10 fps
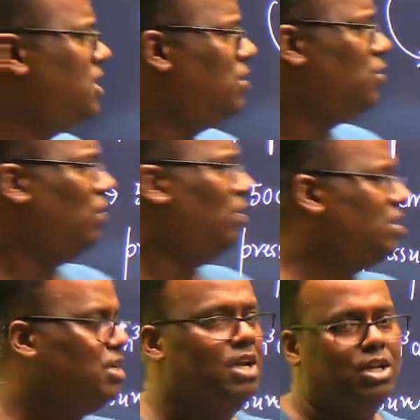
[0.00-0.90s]

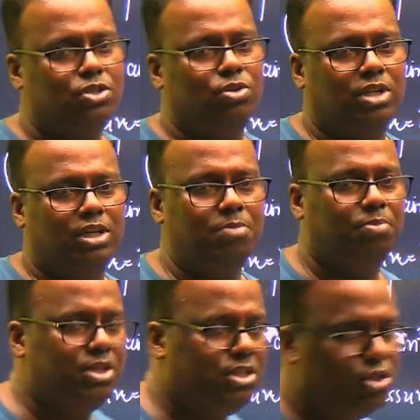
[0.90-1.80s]
always. So the
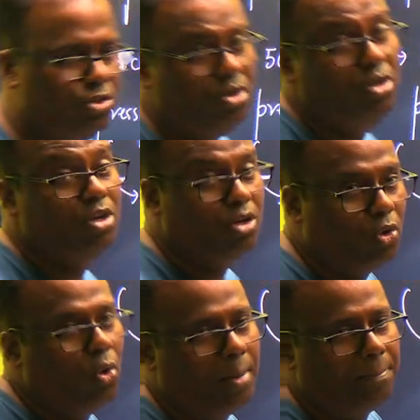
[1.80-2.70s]
temperature should
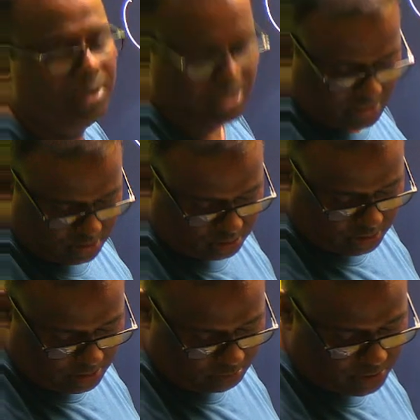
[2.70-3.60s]
go up. So the temperature